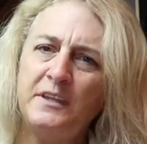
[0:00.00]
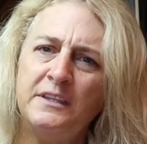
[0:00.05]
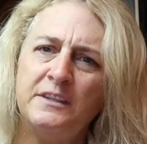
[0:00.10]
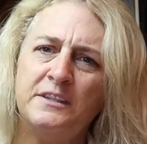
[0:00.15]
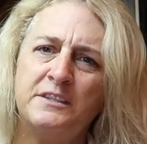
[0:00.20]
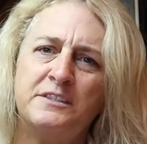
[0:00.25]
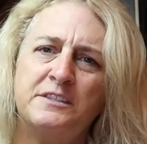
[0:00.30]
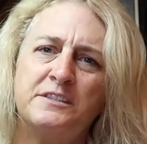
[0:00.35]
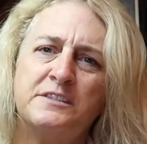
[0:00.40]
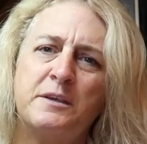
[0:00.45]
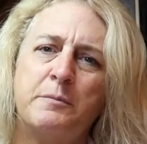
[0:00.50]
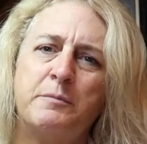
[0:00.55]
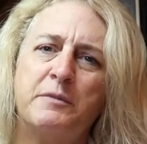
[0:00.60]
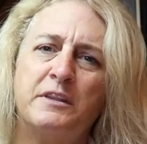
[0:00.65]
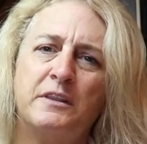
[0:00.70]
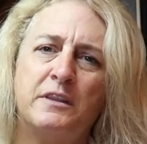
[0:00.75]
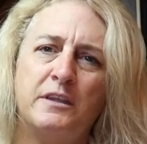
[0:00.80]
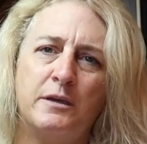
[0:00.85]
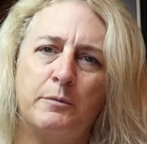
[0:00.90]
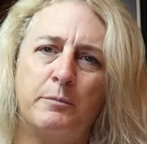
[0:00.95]
This is
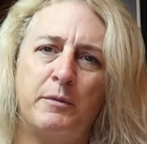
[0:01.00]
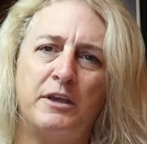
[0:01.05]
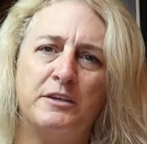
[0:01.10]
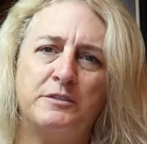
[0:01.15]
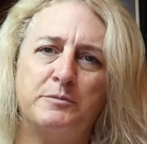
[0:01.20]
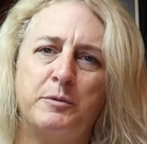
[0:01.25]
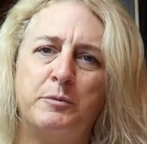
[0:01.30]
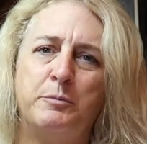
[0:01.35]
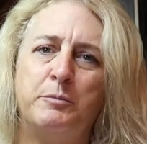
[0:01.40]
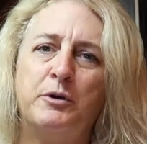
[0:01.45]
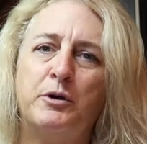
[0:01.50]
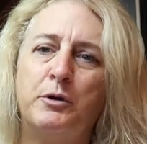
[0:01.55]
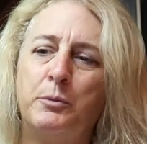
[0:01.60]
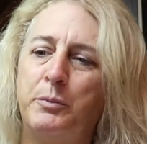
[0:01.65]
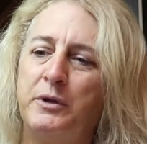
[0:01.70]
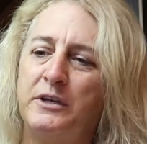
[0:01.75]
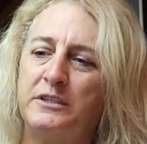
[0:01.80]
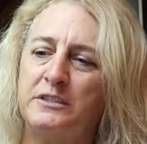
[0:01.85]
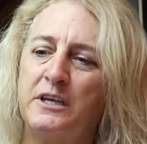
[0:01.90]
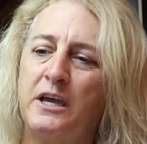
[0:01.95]
something that my husband Bill
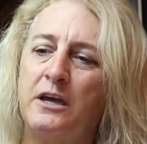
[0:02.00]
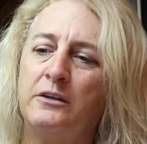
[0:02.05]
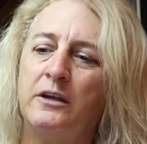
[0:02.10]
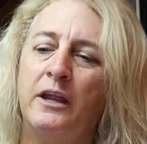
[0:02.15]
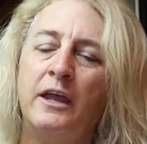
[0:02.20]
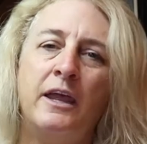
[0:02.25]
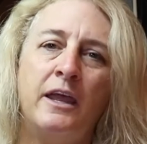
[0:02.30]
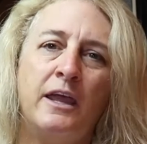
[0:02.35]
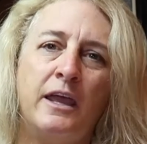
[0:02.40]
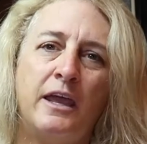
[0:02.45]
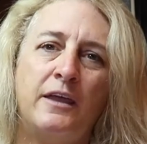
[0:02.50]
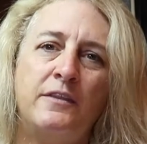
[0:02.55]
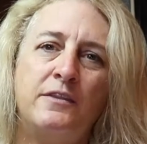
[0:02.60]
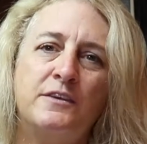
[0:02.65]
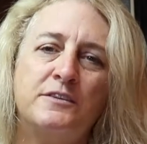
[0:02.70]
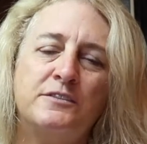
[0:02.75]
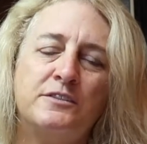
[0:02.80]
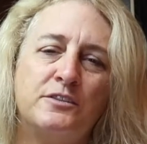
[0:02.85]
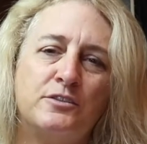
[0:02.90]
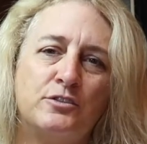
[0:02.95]
picked out, and
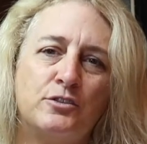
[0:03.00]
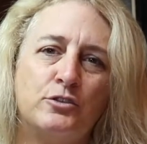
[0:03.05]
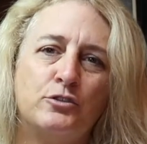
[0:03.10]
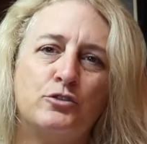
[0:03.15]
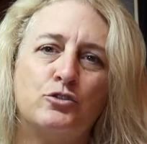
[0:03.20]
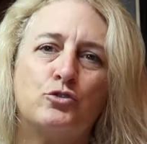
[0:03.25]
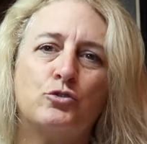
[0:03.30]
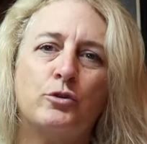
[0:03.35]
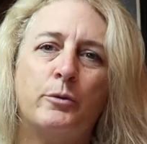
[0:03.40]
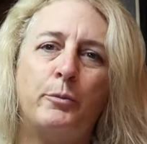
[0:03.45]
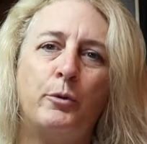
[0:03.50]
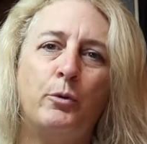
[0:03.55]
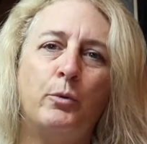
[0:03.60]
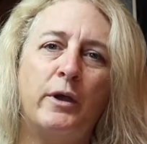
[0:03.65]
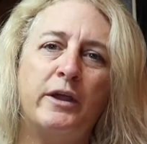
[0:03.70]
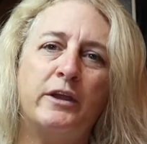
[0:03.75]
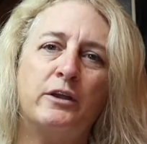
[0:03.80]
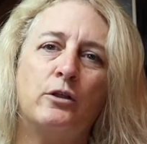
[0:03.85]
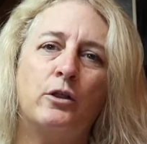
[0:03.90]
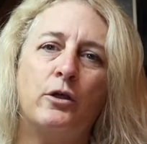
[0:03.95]
this is to strip
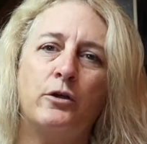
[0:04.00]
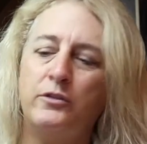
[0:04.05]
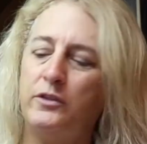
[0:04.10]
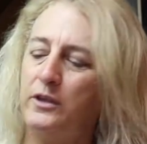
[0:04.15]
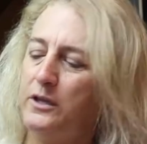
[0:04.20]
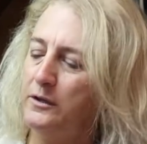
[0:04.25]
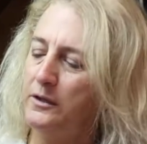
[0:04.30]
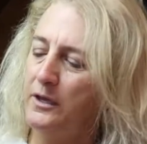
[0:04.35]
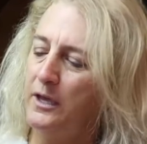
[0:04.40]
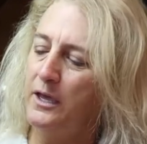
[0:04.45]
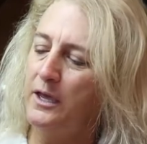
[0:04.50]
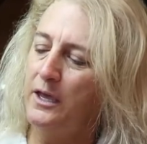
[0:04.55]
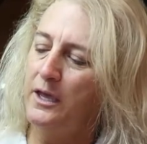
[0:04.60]
away clothing.